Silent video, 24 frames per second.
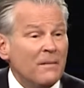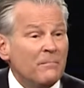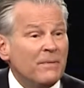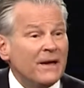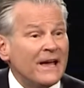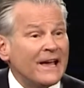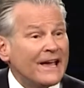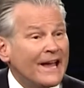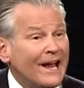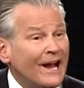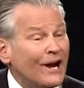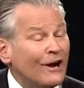
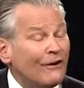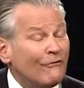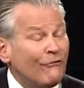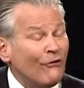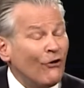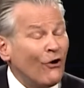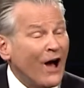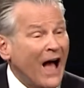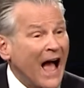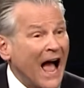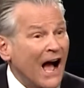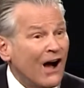be
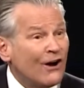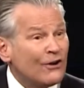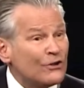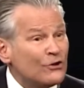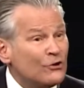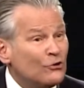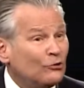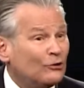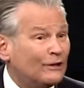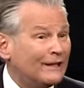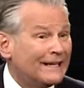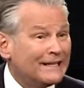careful how
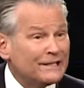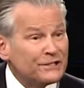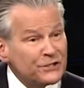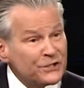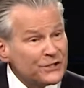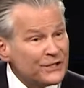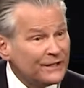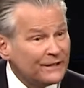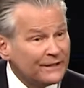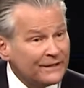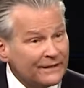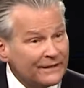you
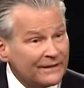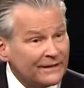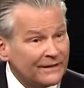listen.